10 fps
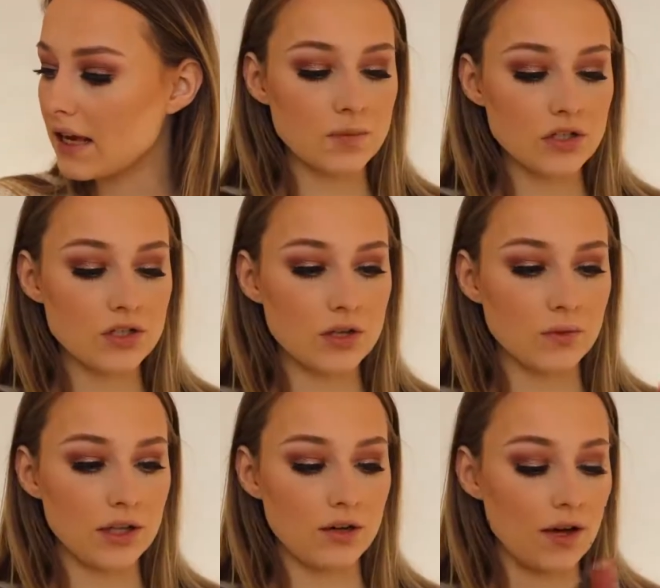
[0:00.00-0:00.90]
These blushes are
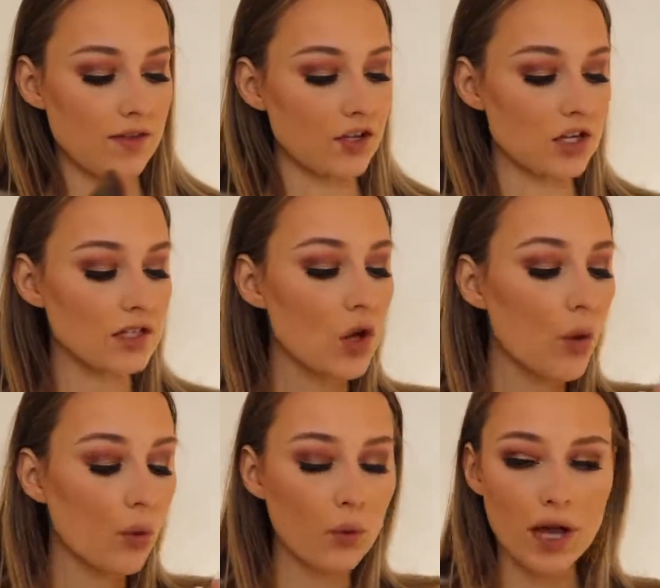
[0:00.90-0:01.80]
really great. They just
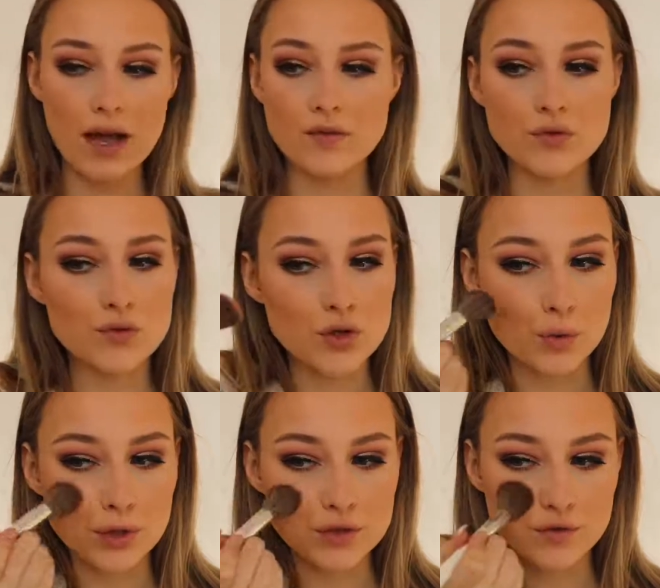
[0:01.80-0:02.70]
have so
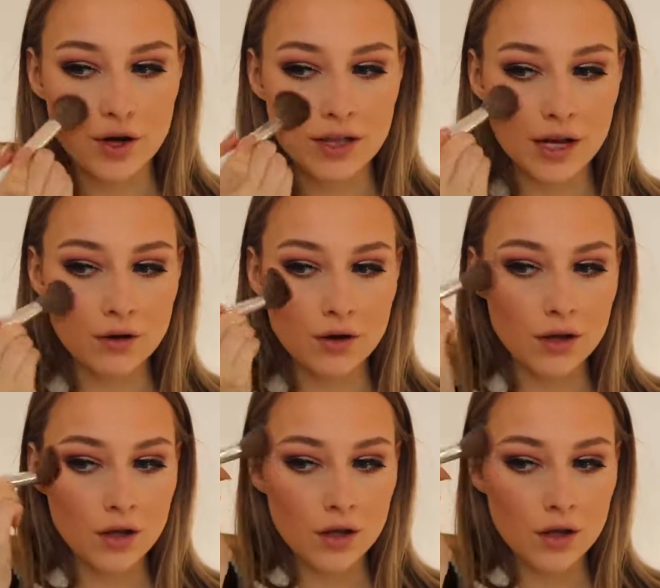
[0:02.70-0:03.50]
much fallout.